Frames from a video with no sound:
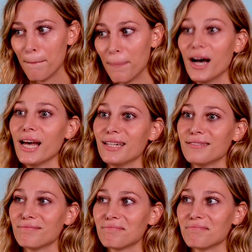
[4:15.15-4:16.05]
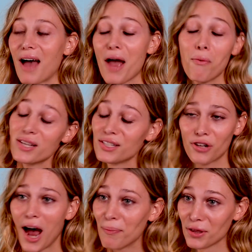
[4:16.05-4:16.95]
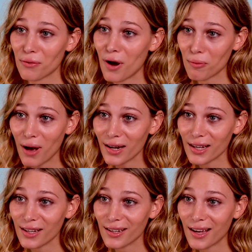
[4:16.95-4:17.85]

But I wasn't trapped in the wrong body.